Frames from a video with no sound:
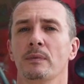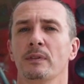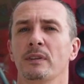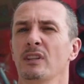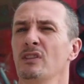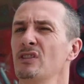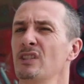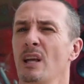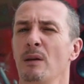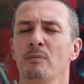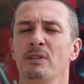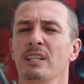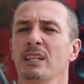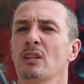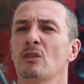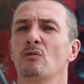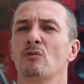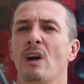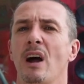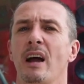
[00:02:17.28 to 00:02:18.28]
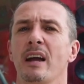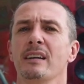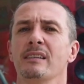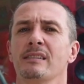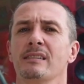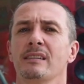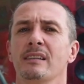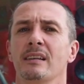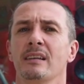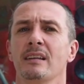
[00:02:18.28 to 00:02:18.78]
Did something
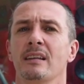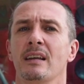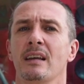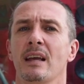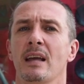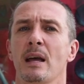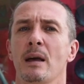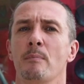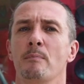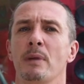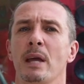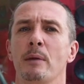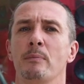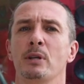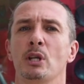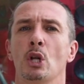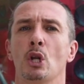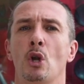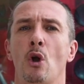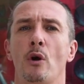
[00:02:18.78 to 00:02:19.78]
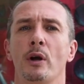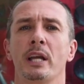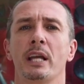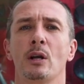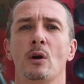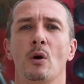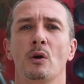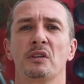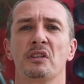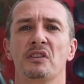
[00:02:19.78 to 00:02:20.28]
arise? Maybe a longing
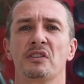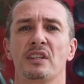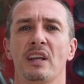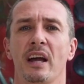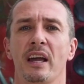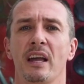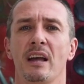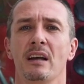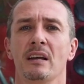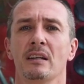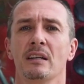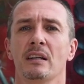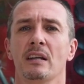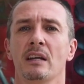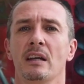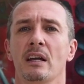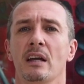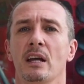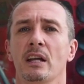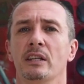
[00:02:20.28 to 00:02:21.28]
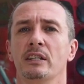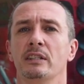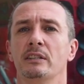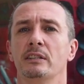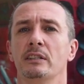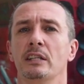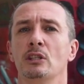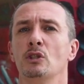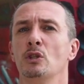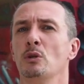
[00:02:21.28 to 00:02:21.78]
or desire?
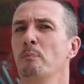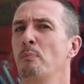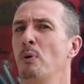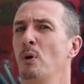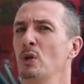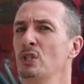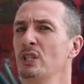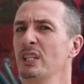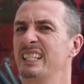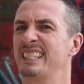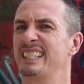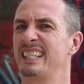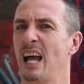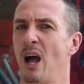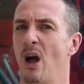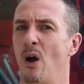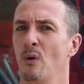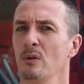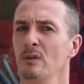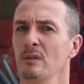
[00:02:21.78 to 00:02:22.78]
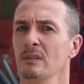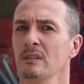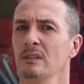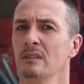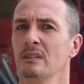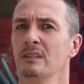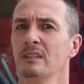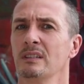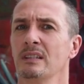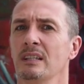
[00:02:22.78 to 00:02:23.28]
Did you push it down?
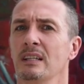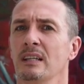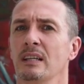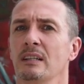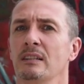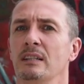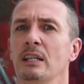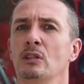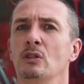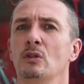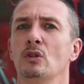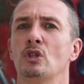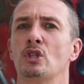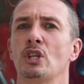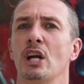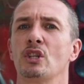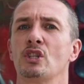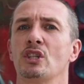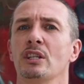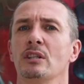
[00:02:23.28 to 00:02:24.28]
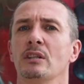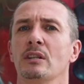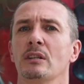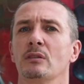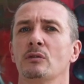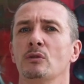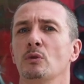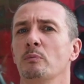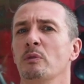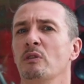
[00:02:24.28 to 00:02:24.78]
Did you judge
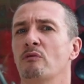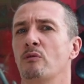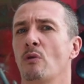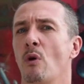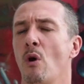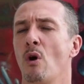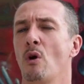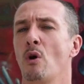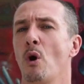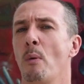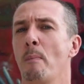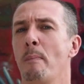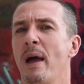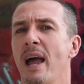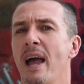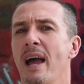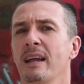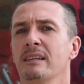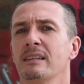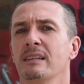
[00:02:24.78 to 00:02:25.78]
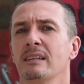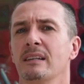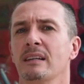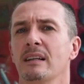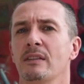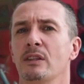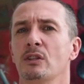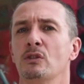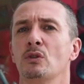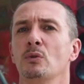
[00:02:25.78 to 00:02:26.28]
it to be wrong or bad?
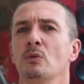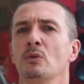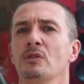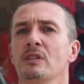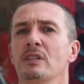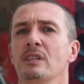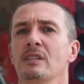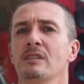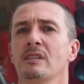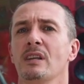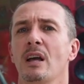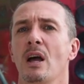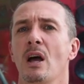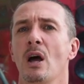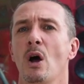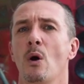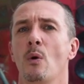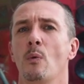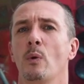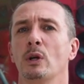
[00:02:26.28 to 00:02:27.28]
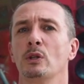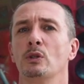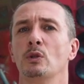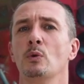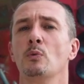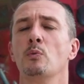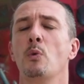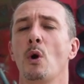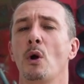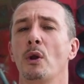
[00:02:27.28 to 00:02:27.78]
The truth is, what you
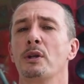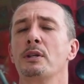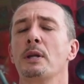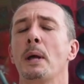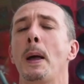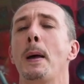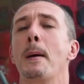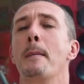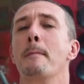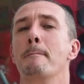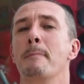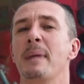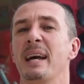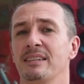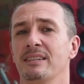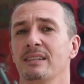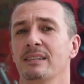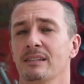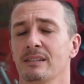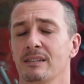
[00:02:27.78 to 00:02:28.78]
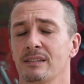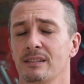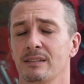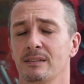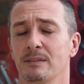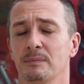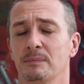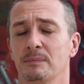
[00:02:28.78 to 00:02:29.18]
want matters.